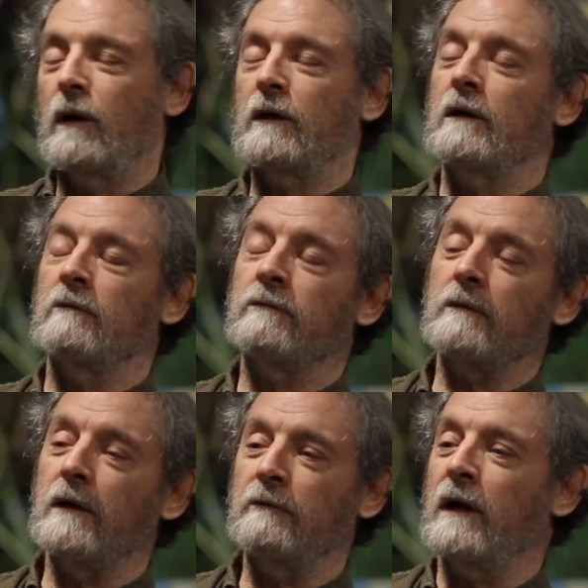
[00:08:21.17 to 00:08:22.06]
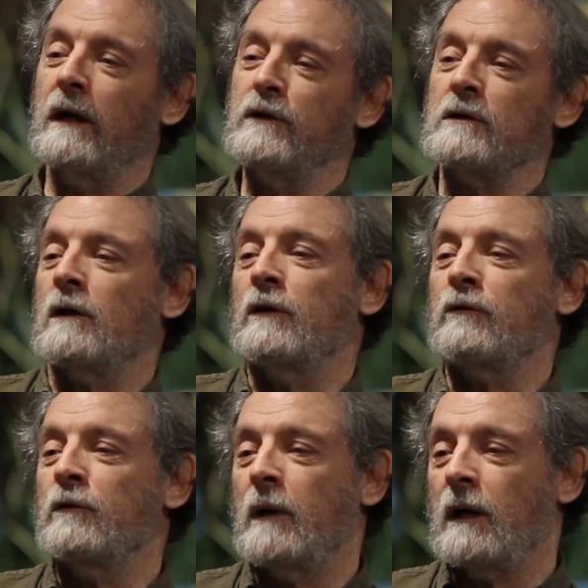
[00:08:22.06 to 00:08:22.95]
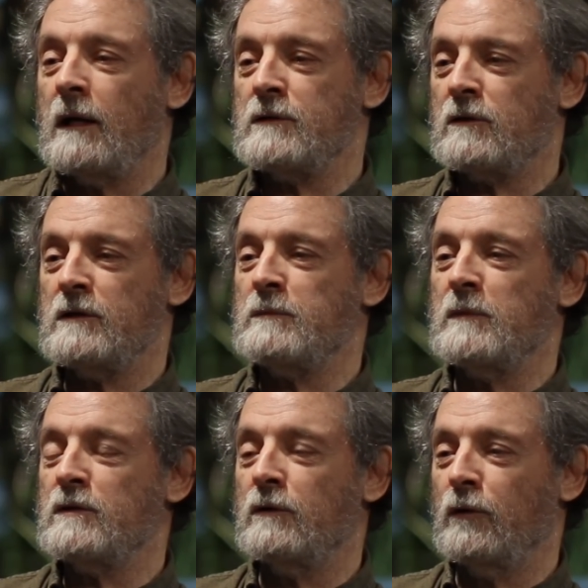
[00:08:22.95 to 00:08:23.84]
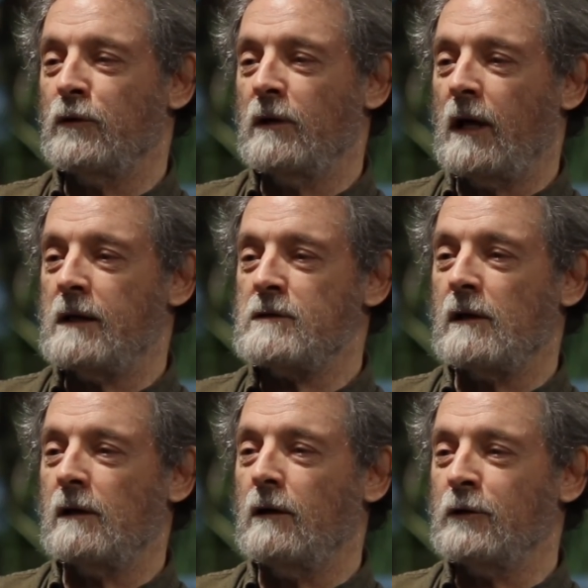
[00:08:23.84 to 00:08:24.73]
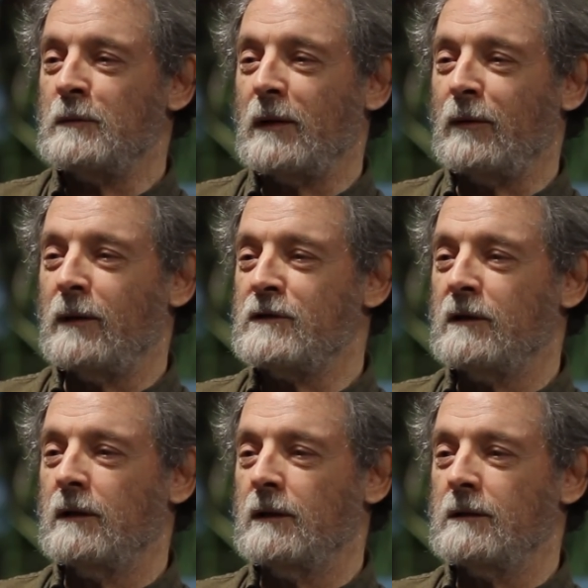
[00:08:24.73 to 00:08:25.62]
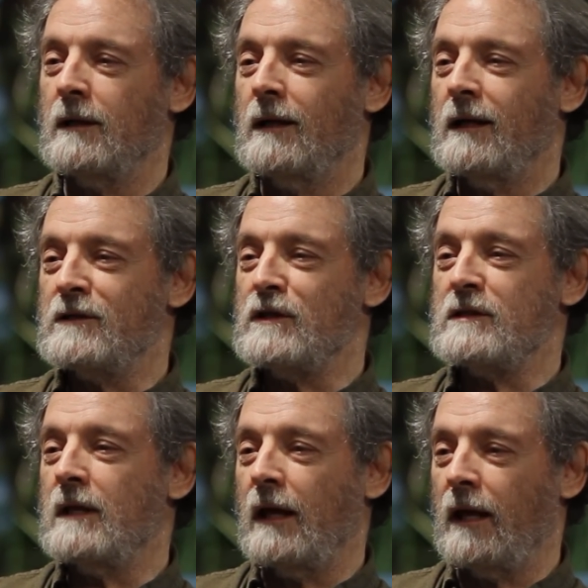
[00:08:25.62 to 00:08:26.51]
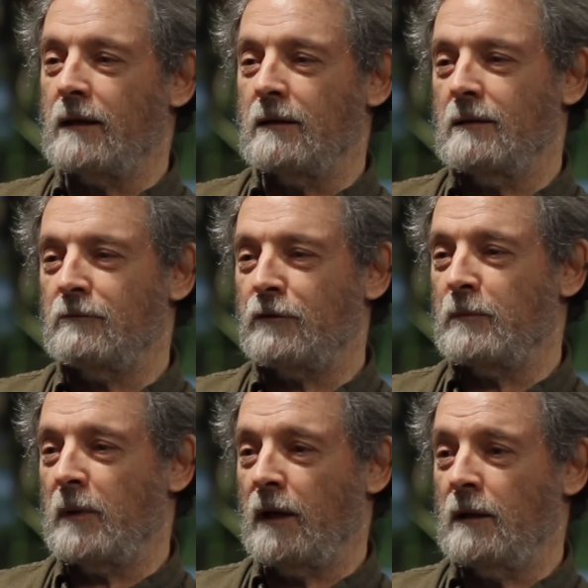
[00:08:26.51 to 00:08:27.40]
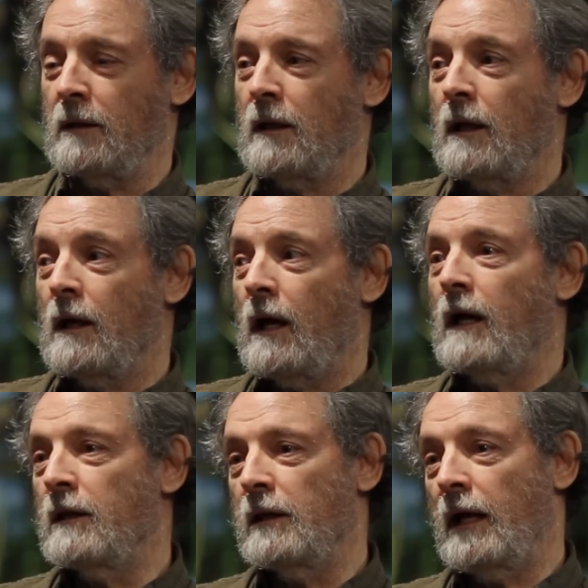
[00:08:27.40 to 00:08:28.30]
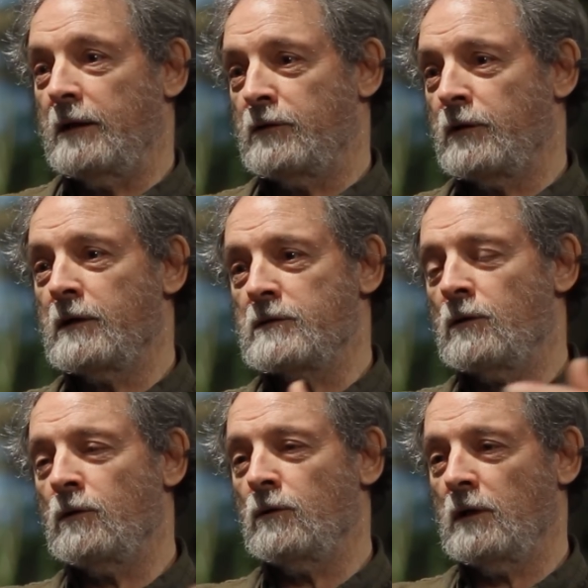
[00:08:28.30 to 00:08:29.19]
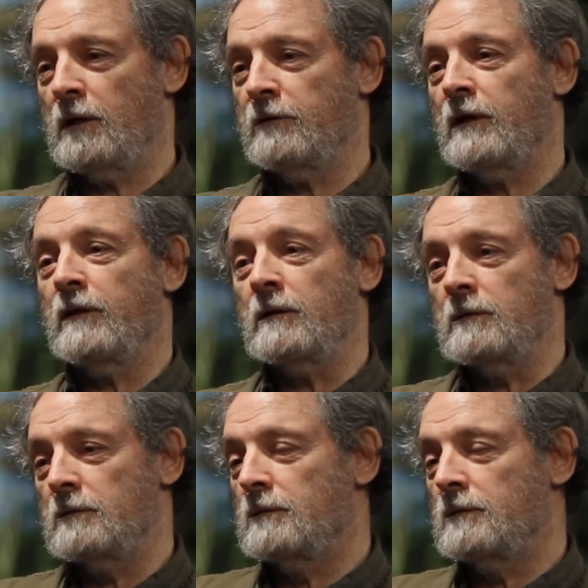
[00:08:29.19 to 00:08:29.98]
wondered if I had just gone through my last Christmas. You know, you ask the ultimate question, is this the end for me? And that triggers a whole lot of other